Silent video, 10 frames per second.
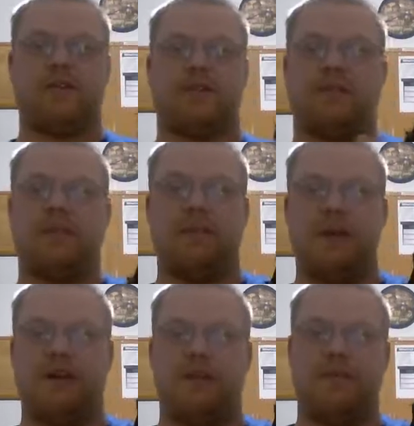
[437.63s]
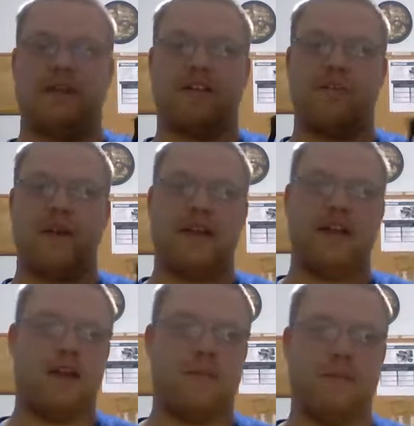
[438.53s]
to put the battery box back
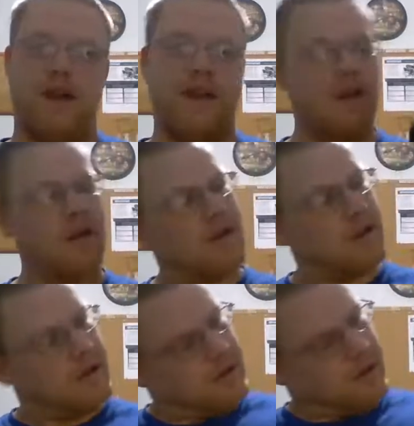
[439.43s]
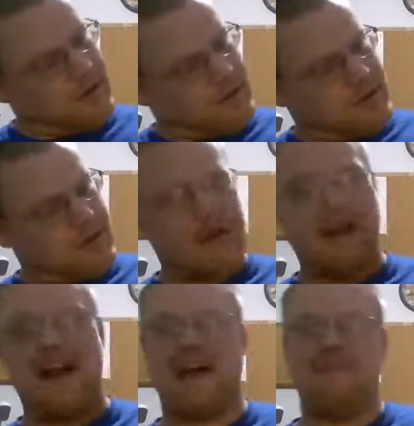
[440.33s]
here, but
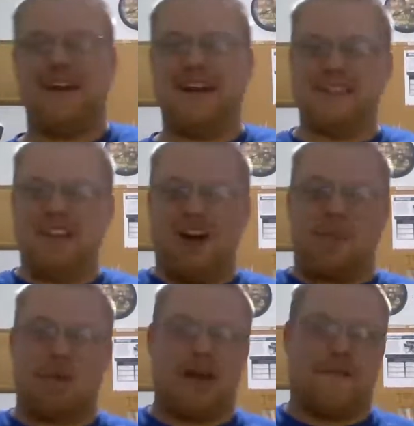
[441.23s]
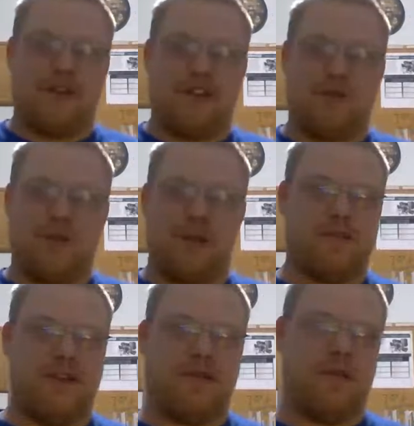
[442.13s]
I mean, it's all preference, whatever
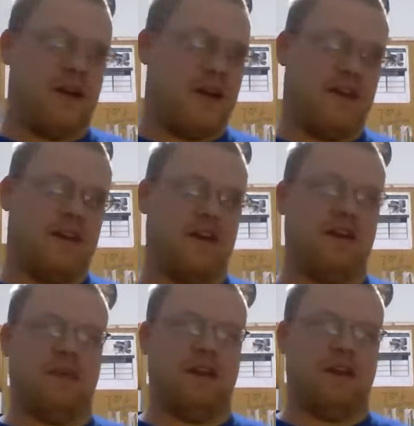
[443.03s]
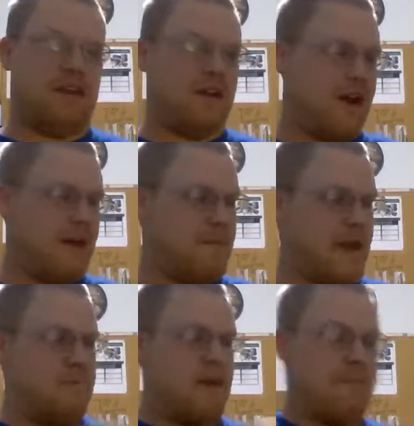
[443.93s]
you want. I mean, I made
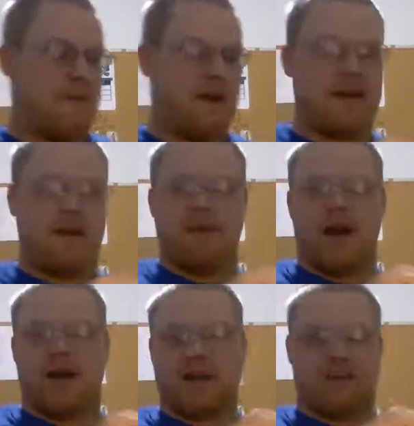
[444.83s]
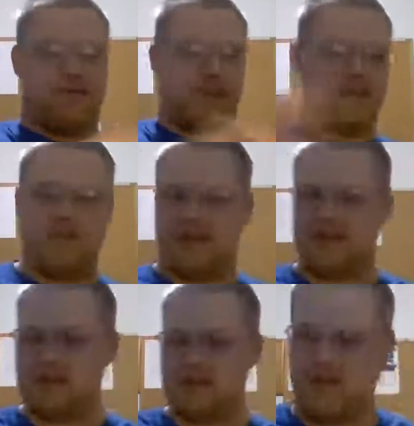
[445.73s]
my battery box fit in
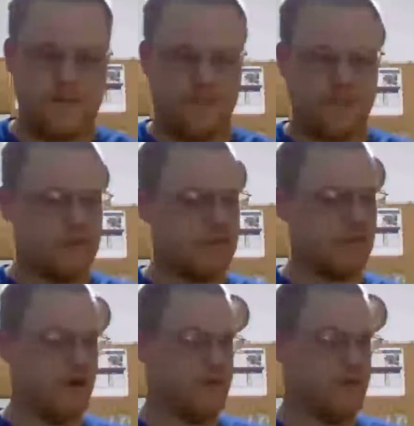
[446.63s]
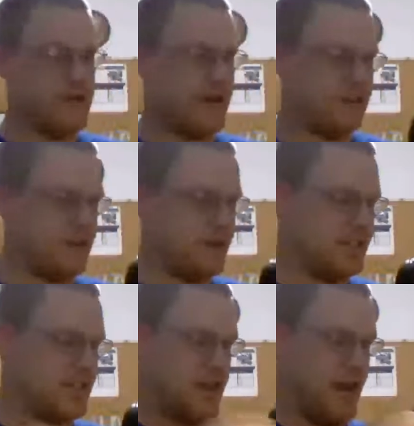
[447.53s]
this. So if you guys want to
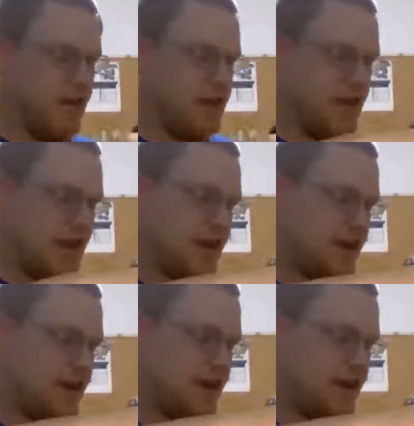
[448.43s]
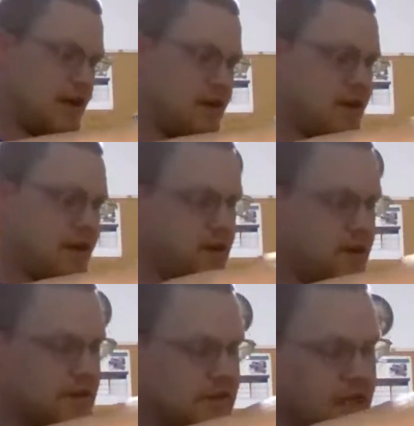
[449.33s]
check it out, you can. See?